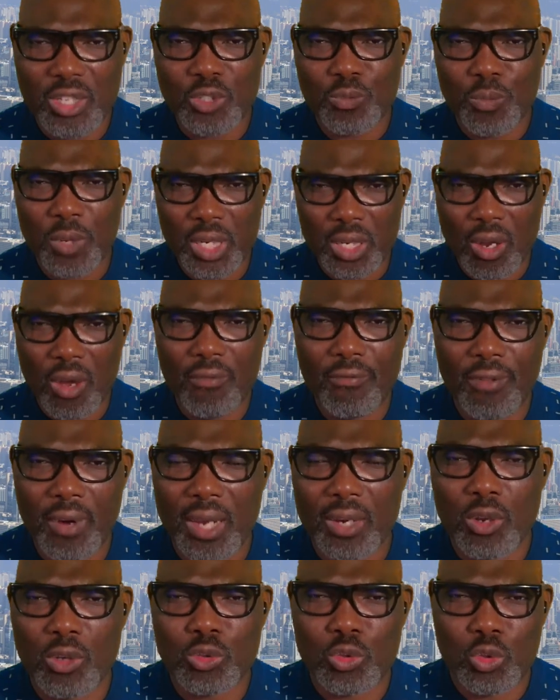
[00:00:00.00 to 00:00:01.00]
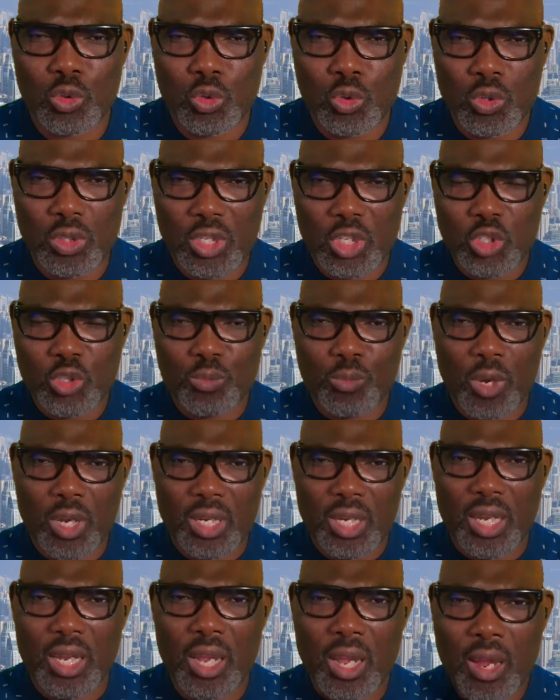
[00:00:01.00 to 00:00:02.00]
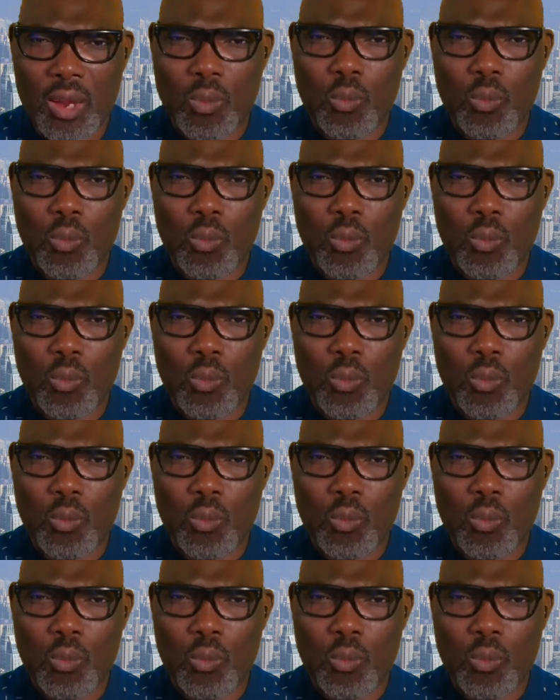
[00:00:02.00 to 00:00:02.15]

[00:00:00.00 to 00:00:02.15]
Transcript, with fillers: is being offered unto you this morning.